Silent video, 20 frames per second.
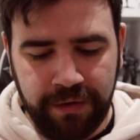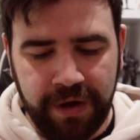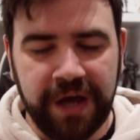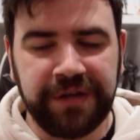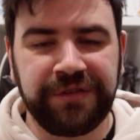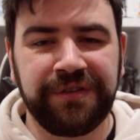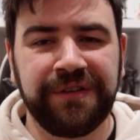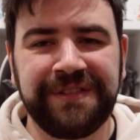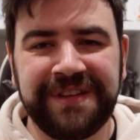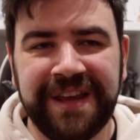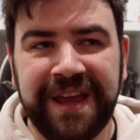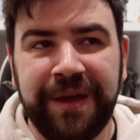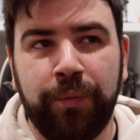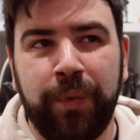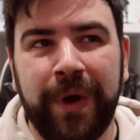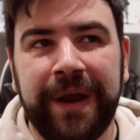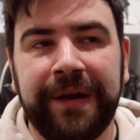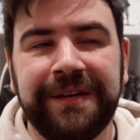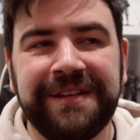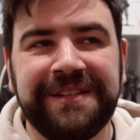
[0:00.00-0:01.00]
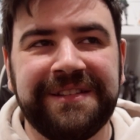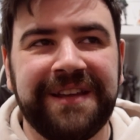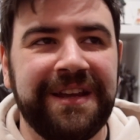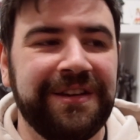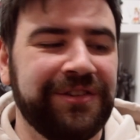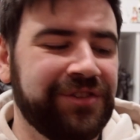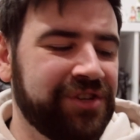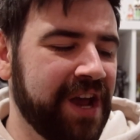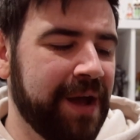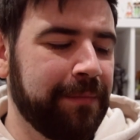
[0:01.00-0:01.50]
I should say when I say
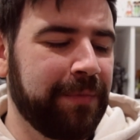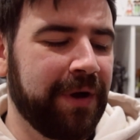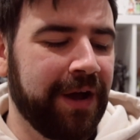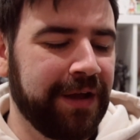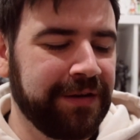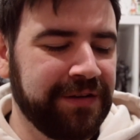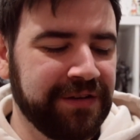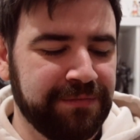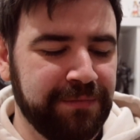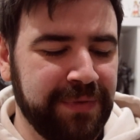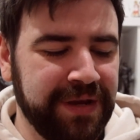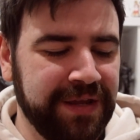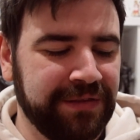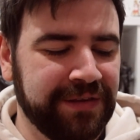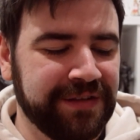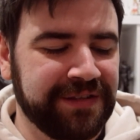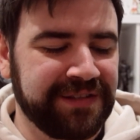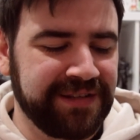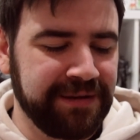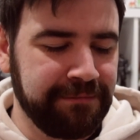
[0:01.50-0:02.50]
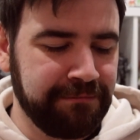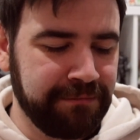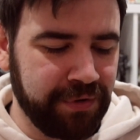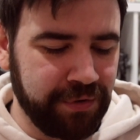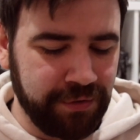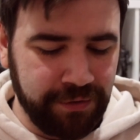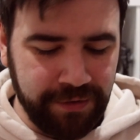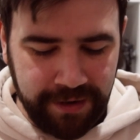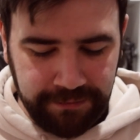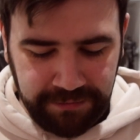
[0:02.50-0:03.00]
Jabba, I just mean the
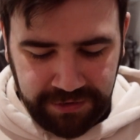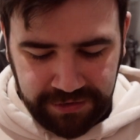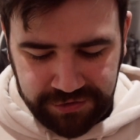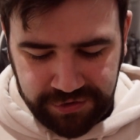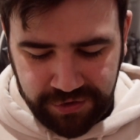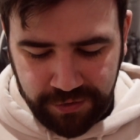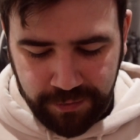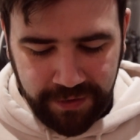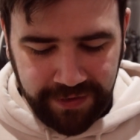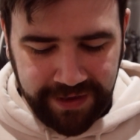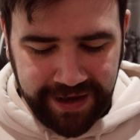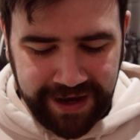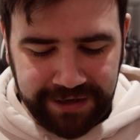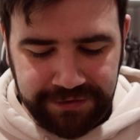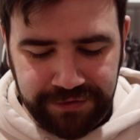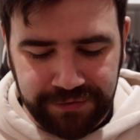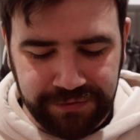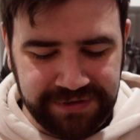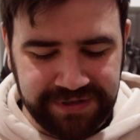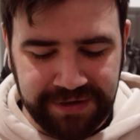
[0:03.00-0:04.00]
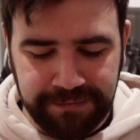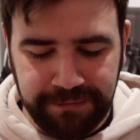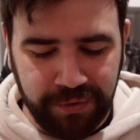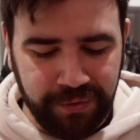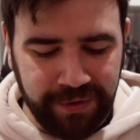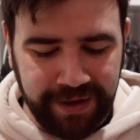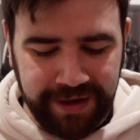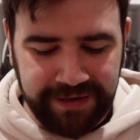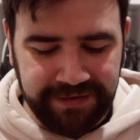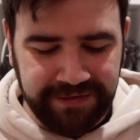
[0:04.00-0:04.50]
symbol. I'm not sure what that actual
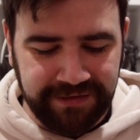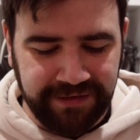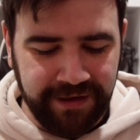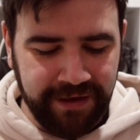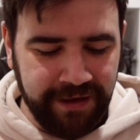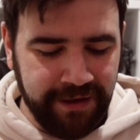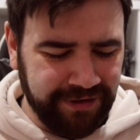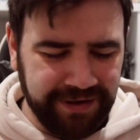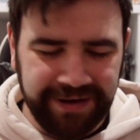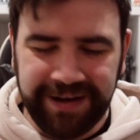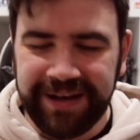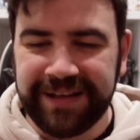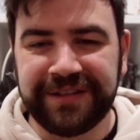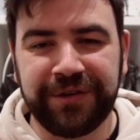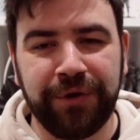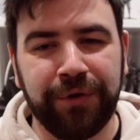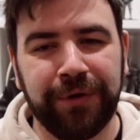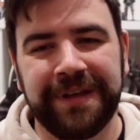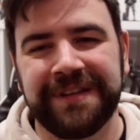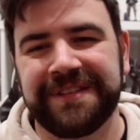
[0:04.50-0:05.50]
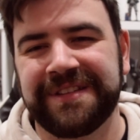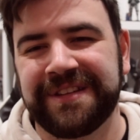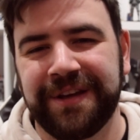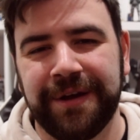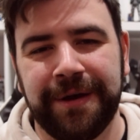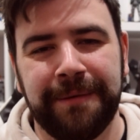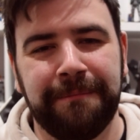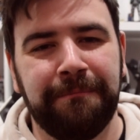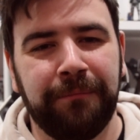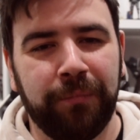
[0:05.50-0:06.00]
symbol is. Let's call it
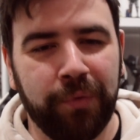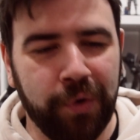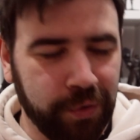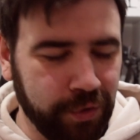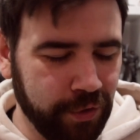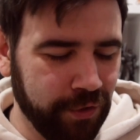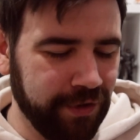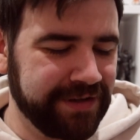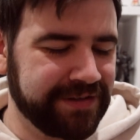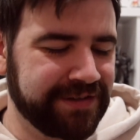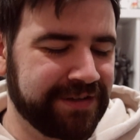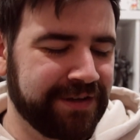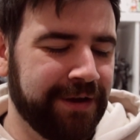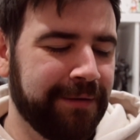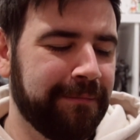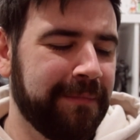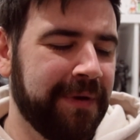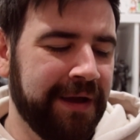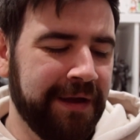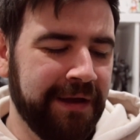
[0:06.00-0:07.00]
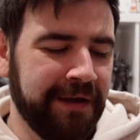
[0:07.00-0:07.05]
scum. We'll call it scum.